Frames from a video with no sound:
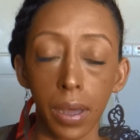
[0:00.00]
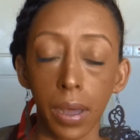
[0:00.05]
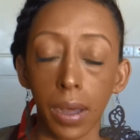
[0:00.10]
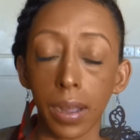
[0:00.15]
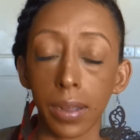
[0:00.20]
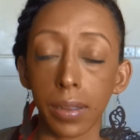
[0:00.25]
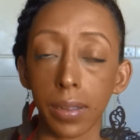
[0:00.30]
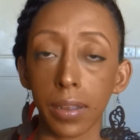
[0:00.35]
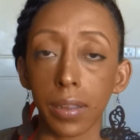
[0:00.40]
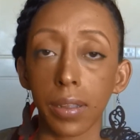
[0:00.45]

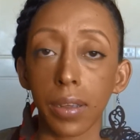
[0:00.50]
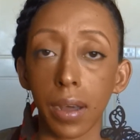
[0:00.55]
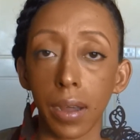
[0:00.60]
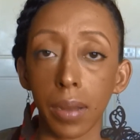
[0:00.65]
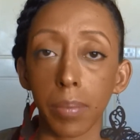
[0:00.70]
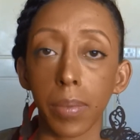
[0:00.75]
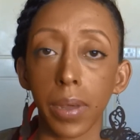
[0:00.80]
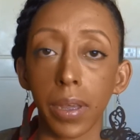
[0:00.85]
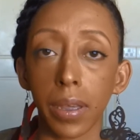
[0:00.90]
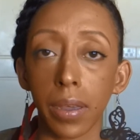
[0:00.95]
I did
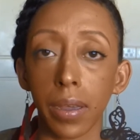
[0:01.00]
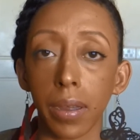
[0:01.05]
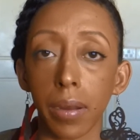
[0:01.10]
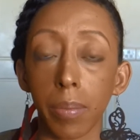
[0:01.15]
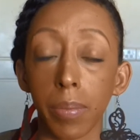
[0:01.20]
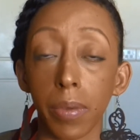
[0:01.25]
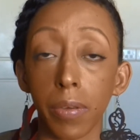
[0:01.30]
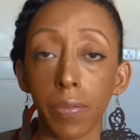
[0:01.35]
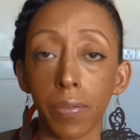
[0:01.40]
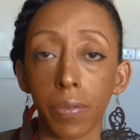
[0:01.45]
cut my hair
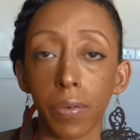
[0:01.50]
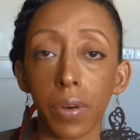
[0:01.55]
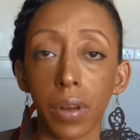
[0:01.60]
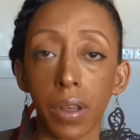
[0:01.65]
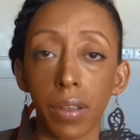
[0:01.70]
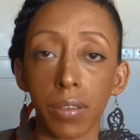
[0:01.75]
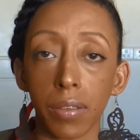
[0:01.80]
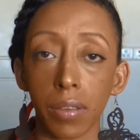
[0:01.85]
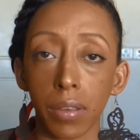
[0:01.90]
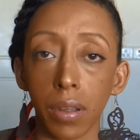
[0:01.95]
before
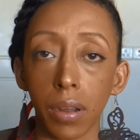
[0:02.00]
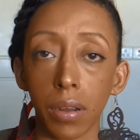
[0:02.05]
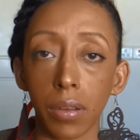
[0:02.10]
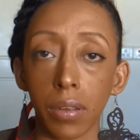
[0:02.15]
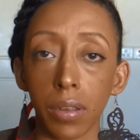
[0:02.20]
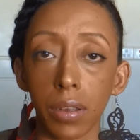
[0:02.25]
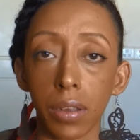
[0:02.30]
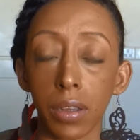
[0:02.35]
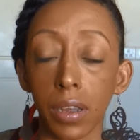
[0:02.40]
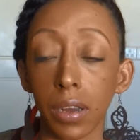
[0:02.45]
I
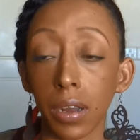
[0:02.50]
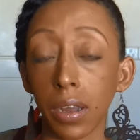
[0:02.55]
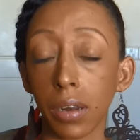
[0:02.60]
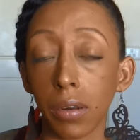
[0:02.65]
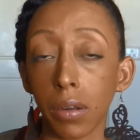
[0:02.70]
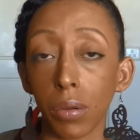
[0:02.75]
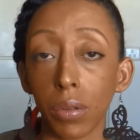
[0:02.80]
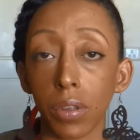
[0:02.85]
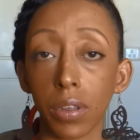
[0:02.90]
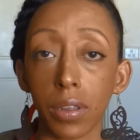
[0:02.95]
started and I
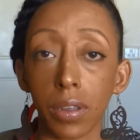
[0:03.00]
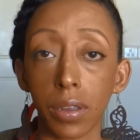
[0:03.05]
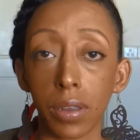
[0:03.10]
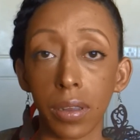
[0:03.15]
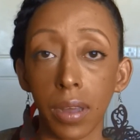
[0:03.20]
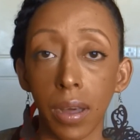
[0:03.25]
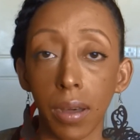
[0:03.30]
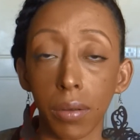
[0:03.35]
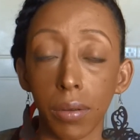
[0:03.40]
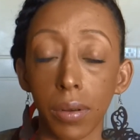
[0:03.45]
noted it
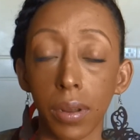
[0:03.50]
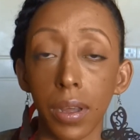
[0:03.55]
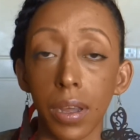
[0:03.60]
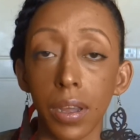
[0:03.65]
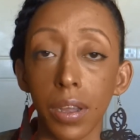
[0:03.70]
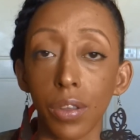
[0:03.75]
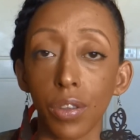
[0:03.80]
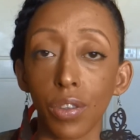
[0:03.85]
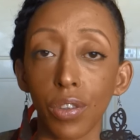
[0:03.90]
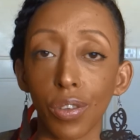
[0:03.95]
down,
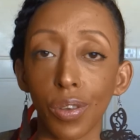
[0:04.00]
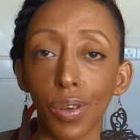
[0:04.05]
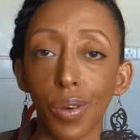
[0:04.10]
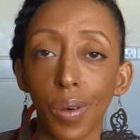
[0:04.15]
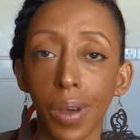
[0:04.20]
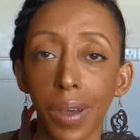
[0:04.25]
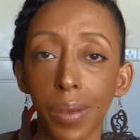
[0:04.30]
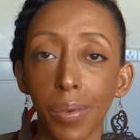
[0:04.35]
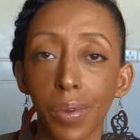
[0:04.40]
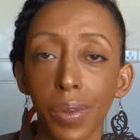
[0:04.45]
so
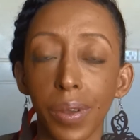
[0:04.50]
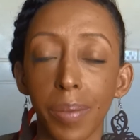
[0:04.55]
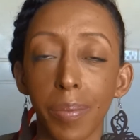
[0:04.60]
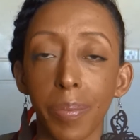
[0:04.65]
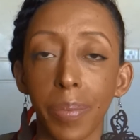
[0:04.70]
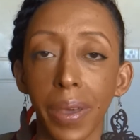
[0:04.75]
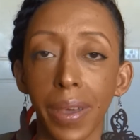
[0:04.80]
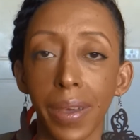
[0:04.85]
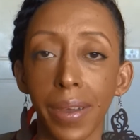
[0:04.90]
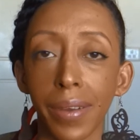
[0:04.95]
I will
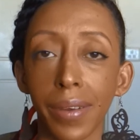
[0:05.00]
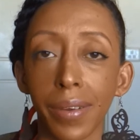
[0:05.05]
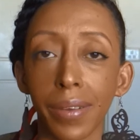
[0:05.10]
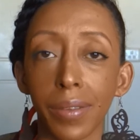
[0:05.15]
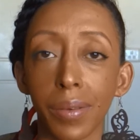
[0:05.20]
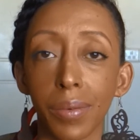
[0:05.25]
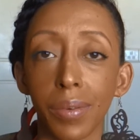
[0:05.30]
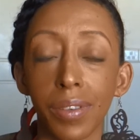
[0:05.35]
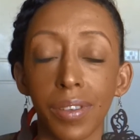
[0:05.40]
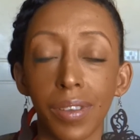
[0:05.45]
compare
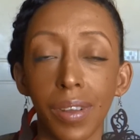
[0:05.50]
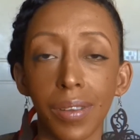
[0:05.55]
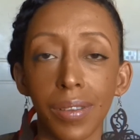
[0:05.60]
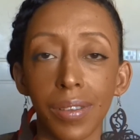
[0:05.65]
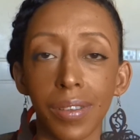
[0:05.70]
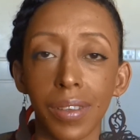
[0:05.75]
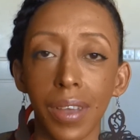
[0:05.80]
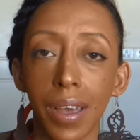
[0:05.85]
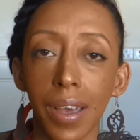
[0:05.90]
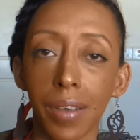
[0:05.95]
the
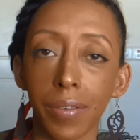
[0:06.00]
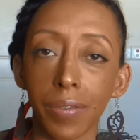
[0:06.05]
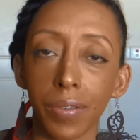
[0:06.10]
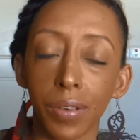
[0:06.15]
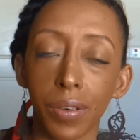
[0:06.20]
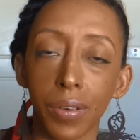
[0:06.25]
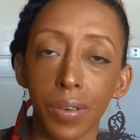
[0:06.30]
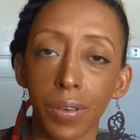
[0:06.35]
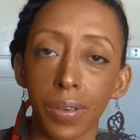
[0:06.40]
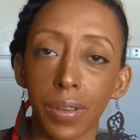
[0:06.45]
results
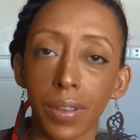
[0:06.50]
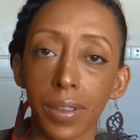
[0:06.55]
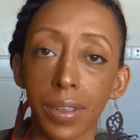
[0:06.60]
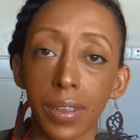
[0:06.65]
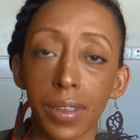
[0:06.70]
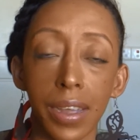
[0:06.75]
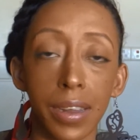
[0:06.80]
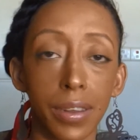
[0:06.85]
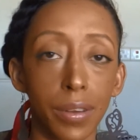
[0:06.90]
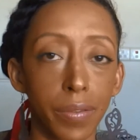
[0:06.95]
after
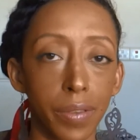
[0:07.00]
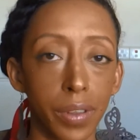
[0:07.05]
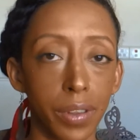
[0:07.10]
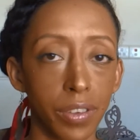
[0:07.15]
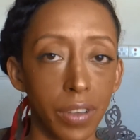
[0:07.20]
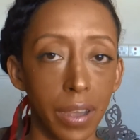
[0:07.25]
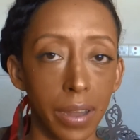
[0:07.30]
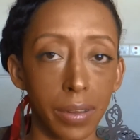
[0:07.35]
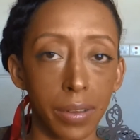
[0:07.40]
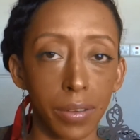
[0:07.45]
the end of the
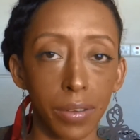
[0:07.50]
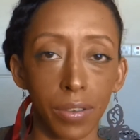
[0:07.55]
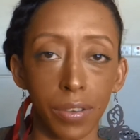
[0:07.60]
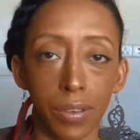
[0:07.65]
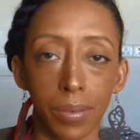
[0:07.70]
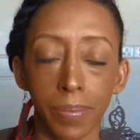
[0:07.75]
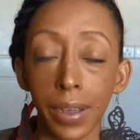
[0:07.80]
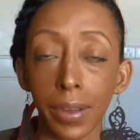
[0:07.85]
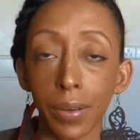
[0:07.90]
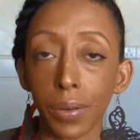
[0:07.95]
challenge.
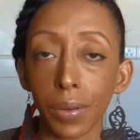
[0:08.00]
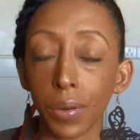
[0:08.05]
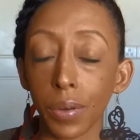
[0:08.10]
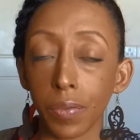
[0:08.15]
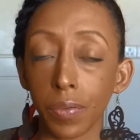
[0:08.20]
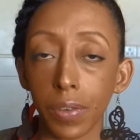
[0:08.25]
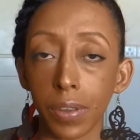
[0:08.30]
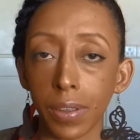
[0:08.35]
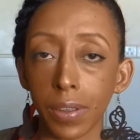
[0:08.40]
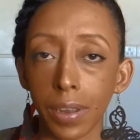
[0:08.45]
I don't know
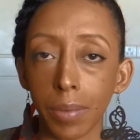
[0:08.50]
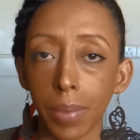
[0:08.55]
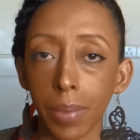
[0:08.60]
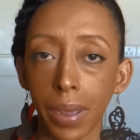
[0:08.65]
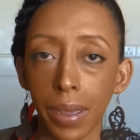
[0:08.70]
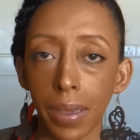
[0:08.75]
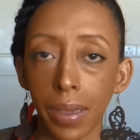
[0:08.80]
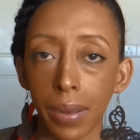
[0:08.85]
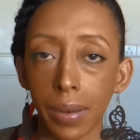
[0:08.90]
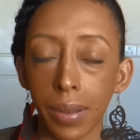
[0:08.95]
if it's in my
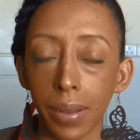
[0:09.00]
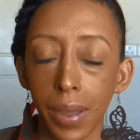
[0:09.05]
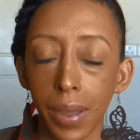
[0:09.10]
head,